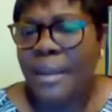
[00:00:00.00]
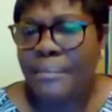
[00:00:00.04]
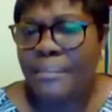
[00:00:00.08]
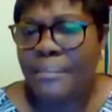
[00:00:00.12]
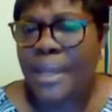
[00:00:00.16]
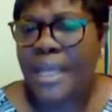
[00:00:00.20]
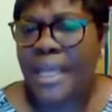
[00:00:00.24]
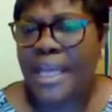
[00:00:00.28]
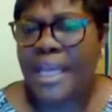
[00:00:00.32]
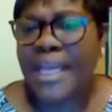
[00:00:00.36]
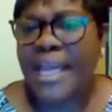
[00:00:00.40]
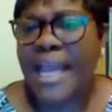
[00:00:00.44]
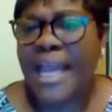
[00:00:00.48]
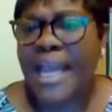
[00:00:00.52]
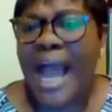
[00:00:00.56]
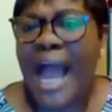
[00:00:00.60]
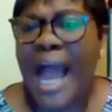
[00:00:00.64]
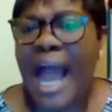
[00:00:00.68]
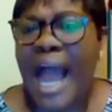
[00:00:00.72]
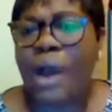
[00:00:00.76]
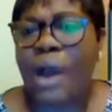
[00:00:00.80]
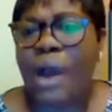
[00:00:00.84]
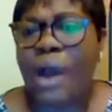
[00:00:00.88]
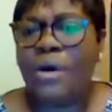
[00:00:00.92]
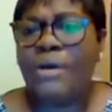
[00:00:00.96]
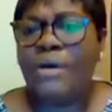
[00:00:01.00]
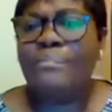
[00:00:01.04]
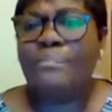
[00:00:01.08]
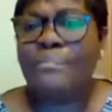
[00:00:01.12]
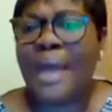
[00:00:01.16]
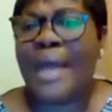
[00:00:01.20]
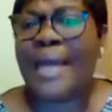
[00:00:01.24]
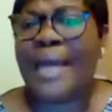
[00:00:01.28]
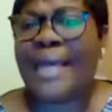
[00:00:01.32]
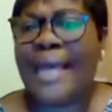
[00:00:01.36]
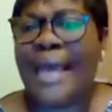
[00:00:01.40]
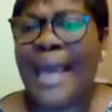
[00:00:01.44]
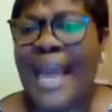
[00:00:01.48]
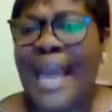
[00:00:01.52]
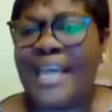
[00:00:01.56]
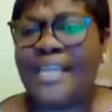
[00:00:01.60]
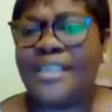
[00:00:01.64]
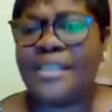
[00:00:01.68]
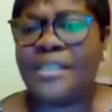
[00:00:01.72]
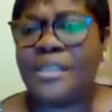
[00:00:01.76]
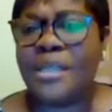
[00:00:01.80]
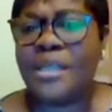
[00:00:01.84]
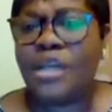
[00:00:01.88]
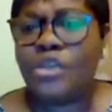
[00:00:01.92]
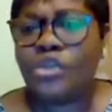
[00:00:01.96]
Meaning, I will make
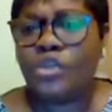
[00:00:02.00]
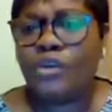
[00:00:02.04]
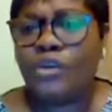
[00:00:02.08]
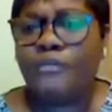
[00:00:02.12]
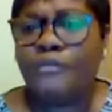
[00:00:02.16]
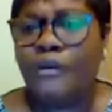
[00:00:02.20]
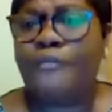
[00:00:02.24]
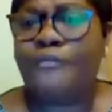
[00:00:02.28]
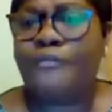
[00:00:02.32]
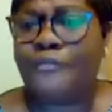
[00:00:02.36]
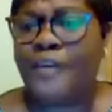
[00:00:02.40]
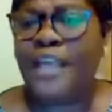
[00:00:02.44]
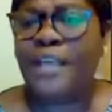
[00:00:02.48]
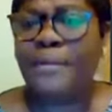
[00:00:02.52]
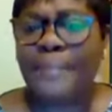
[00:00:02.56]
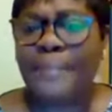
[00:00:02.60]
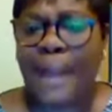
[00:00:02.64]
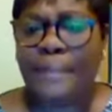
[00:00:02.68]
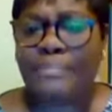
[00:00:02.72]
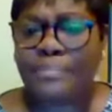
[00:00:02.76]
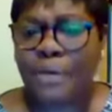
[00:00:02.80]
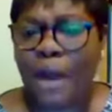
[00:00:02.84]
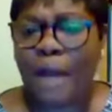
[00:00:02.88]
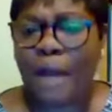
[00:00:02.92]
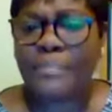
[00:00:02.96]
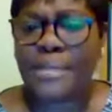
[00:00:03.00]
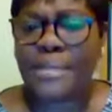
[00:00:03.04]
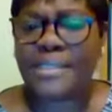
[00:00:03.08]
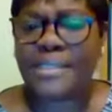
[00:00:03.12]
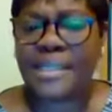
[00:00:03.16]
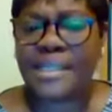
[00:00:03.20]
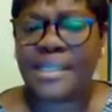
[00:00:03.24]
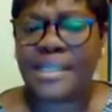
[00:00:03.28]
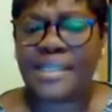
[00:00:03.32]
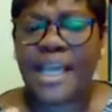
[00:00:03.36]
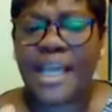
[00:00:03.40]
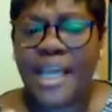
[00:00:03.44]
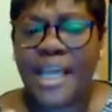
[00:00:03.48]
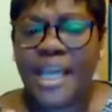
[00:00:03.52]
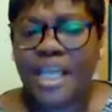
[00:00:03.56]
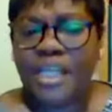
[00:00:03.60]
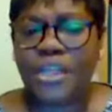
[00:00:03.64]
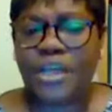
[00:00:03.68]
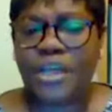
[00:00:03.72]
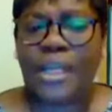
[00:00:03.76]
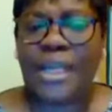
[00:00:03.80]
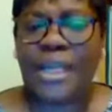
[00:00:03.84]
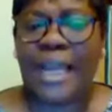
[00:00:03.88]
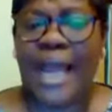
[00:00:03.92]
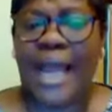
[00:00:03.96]
haste to fulfill my promises
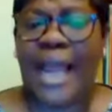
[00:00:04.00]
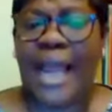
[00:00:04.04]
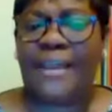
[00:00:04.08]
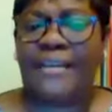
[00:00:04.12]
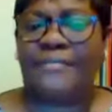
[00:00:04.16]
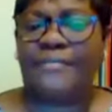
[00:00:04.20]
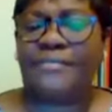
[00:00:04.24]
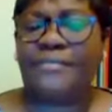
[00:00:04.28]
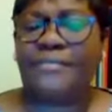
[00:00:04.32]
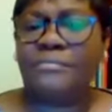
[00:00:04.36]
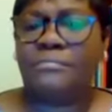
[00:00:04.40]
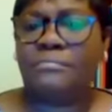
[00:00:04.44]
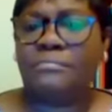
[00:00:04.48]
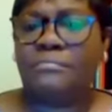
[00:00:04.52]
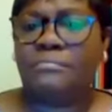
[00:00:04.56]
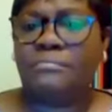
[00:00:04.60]
in your life.